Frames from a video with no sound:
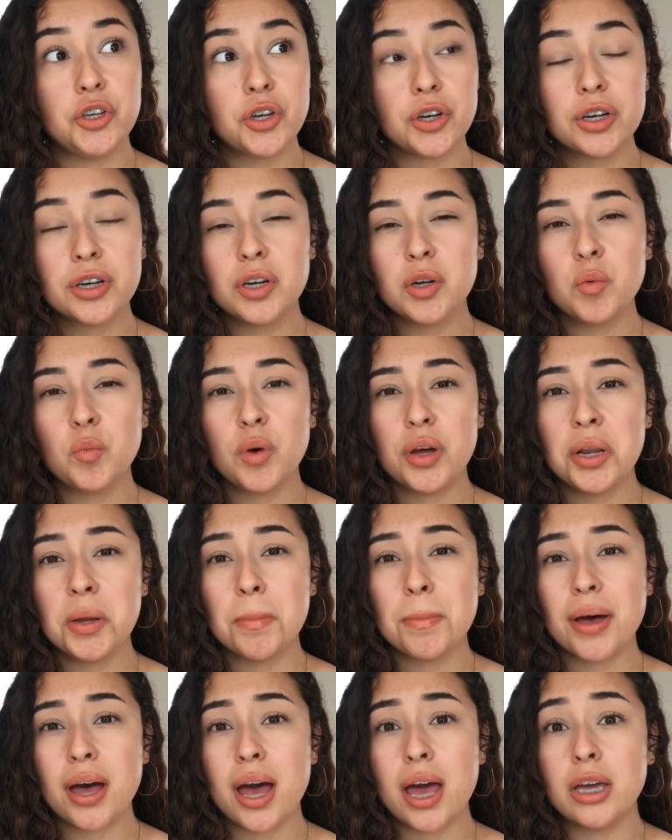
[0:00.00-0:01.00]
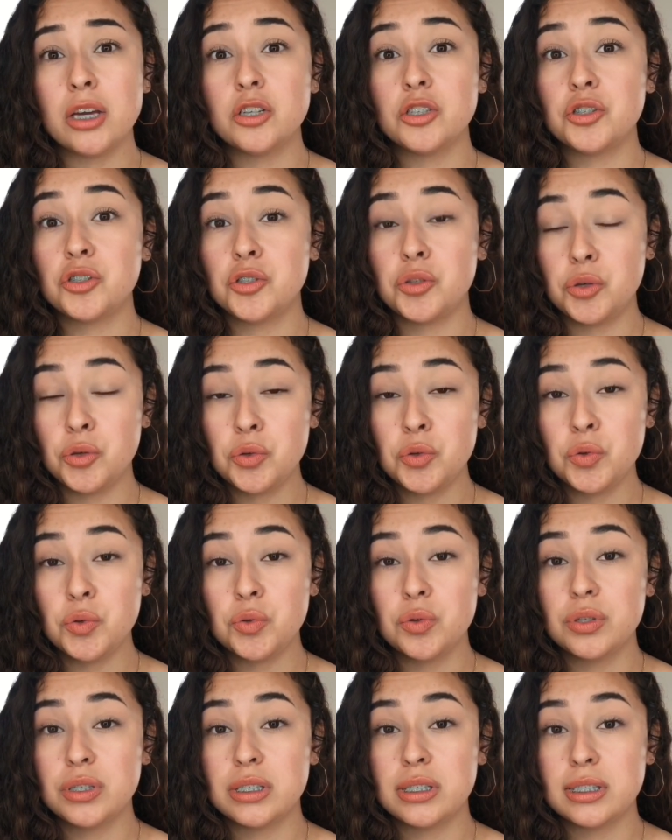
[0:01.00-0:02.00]
You're gonna want to buy
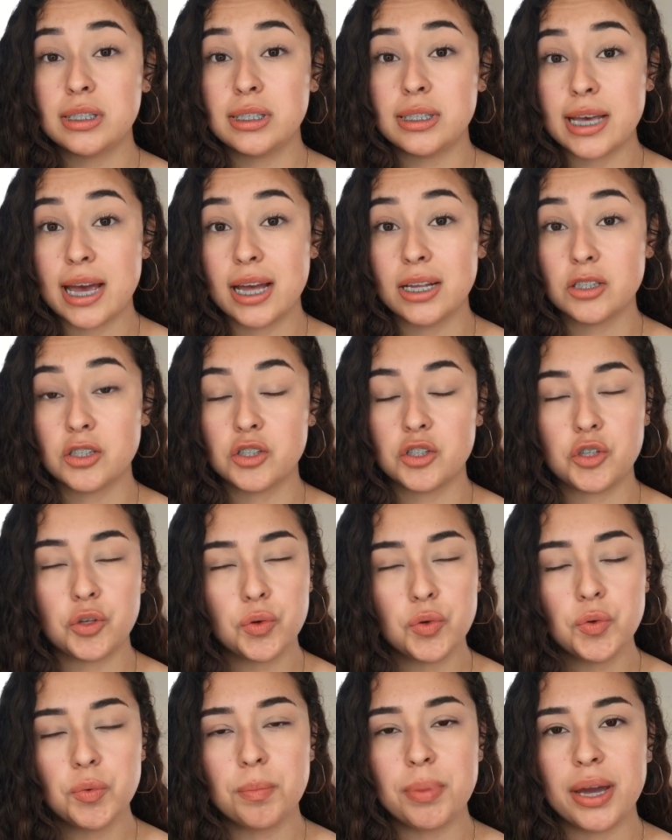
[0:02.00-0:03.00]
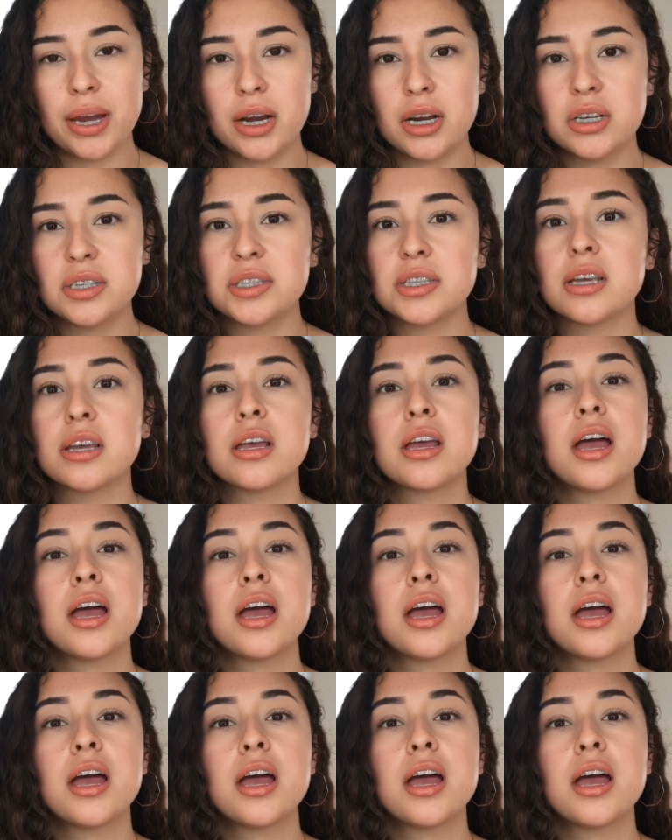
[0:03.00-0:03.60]
2 sets, 2 pairs